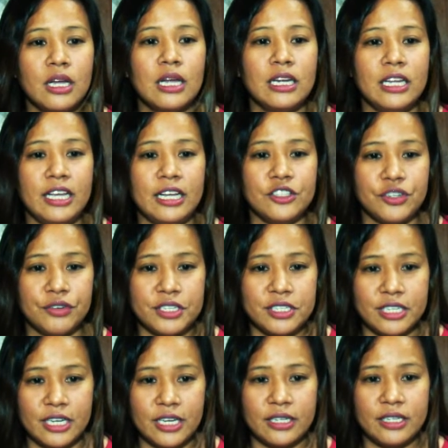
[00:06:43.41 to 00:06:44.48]

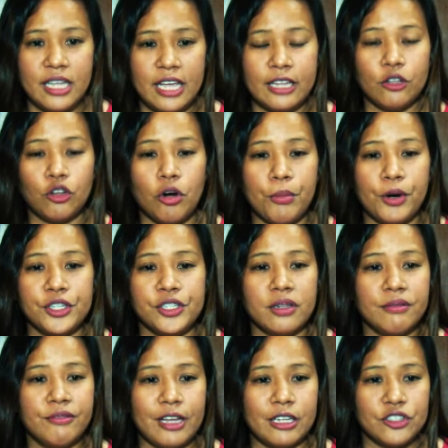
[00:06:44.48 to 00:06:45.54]
interested in
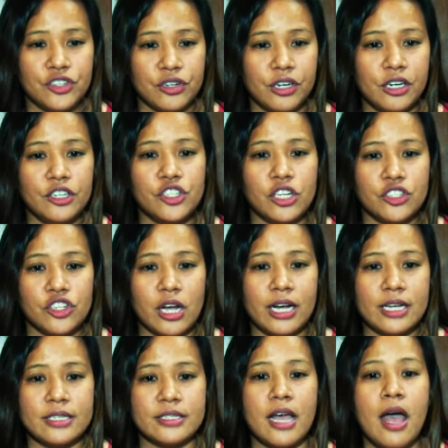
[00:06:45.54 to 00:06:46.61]
commercial ventures such
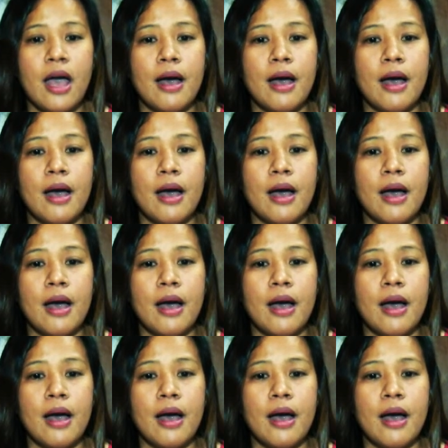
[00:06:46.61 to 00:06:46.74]
as